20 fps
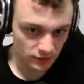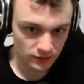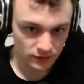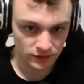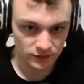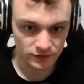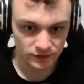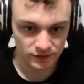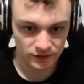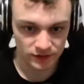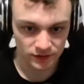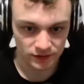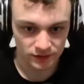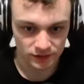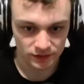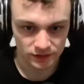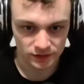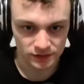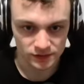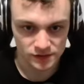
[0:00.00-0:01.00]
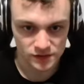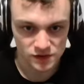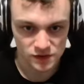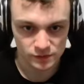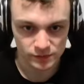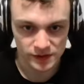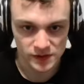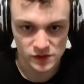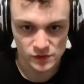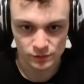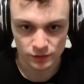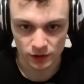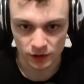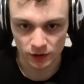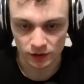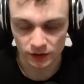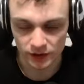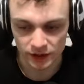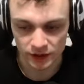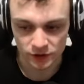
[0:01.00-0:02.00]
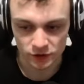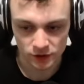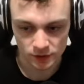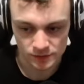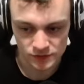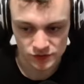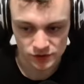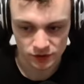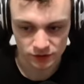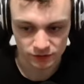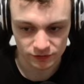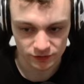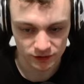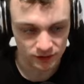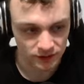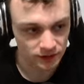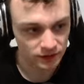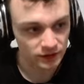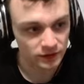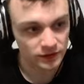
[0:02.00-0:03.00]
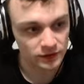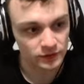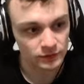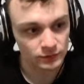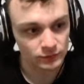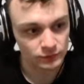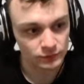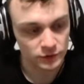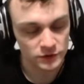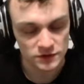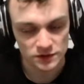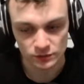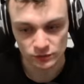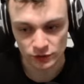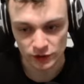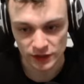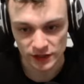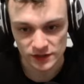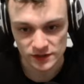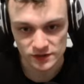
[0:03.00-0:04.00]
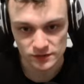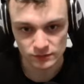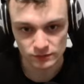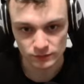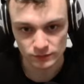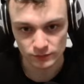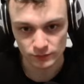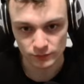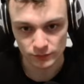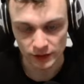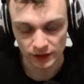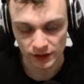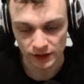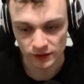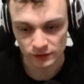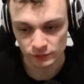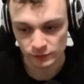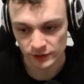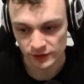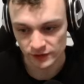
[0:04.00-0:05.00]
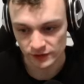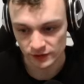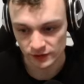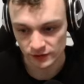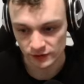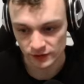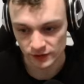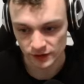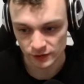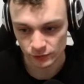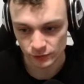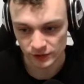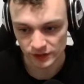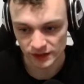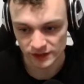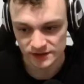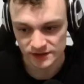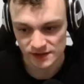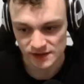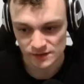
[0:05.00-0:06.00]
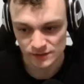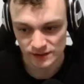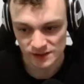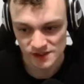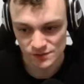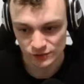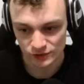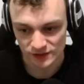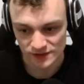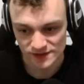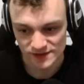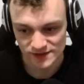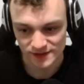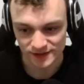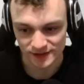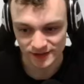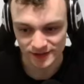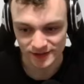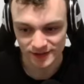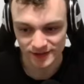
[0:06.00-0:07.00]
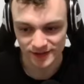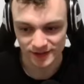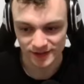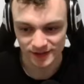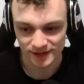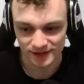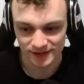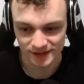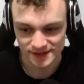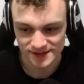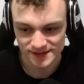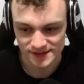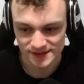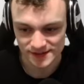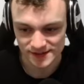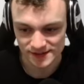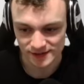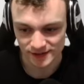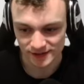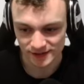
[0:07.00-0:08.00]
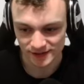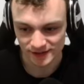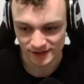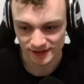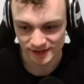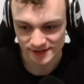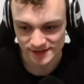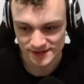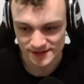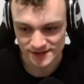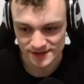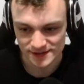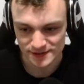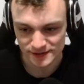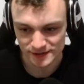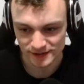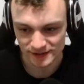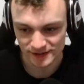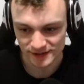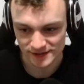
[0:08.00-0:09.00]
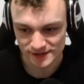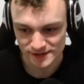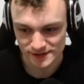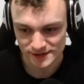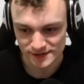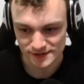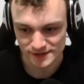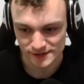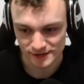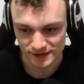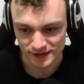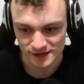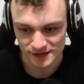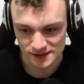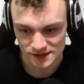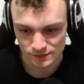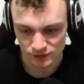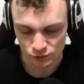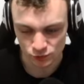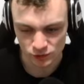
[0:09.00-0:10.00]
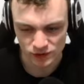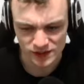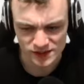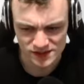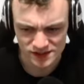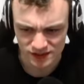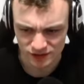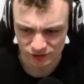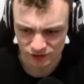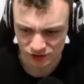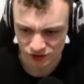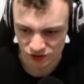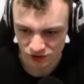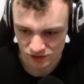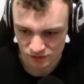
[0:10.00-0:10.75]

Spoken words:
the space bar and observe in the bottom right pane whether we get a space pressed. Yes, yes, yes, yes. But why is there a dot